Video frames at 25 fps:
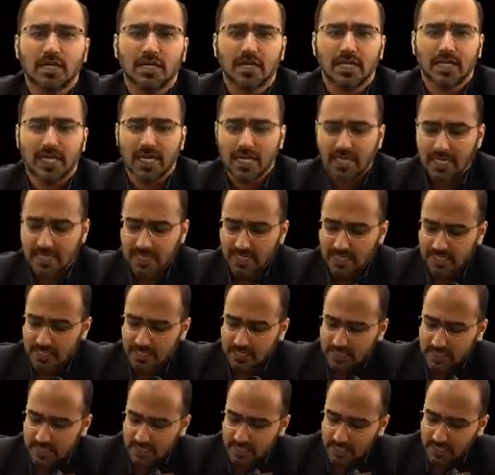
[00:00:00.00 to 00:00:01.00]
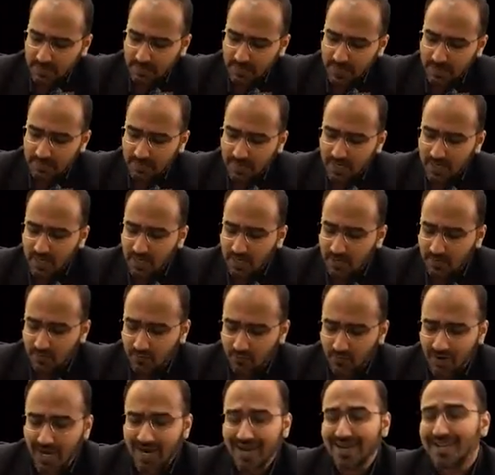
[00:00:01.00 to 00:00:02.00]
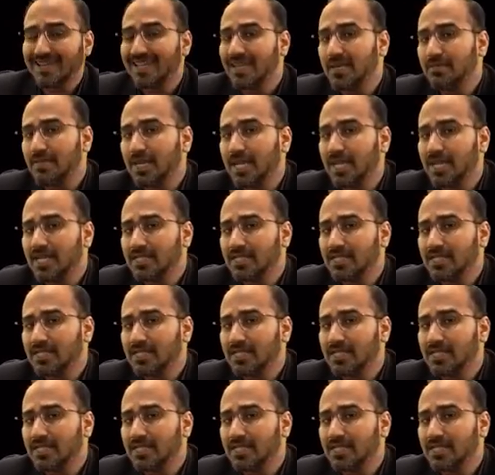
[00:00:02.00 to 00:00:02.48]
Okay? Remember why it can be